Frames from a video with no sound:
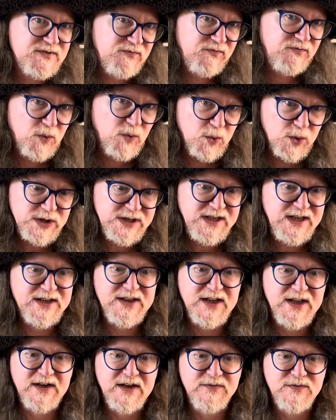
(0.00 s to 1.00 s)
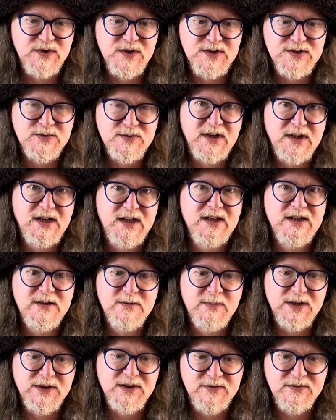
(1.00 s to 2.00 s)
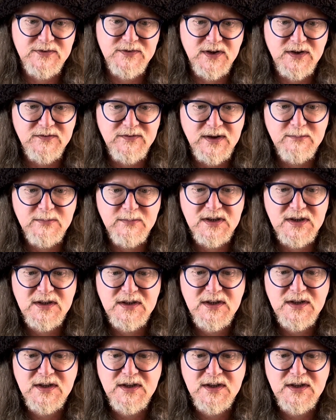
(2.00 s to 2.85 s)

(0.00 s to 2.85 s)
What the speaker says: 40th anniversary in the month of November.